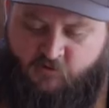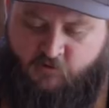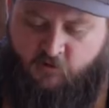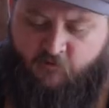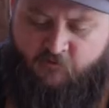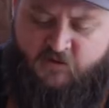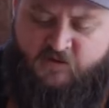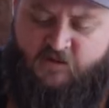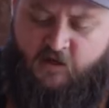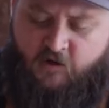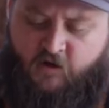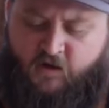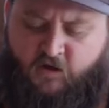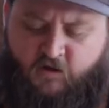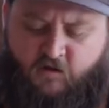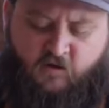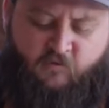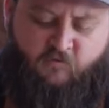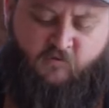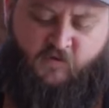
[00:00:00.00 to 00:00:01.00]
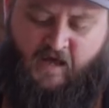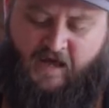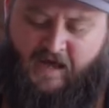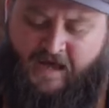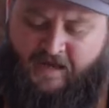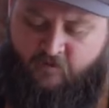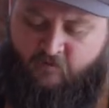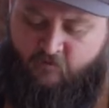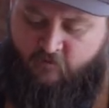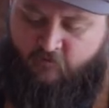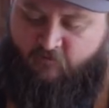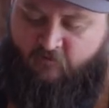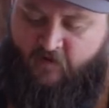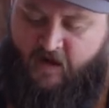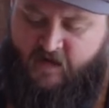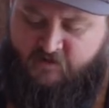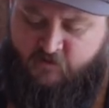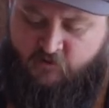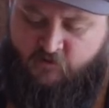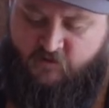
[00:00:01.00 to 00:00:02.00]
surface area you've got, the
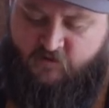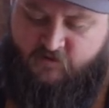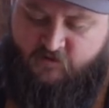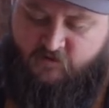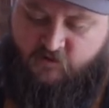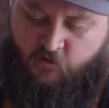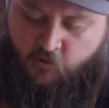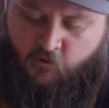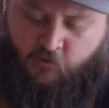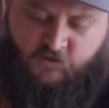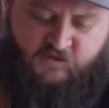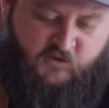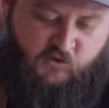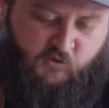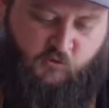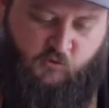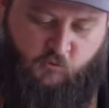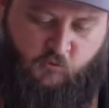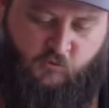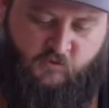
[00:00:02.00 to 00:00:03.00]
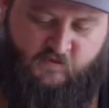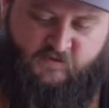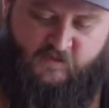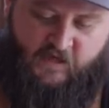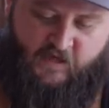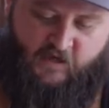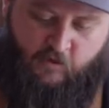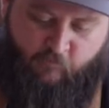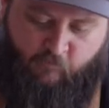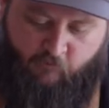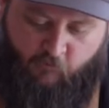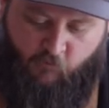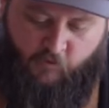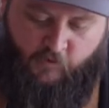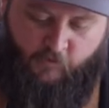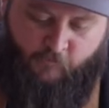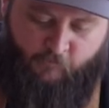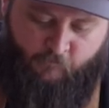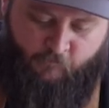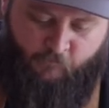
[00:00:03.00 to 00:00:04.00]
faster this is going to set up for
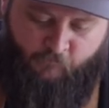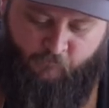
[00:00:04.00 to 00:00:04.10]
you.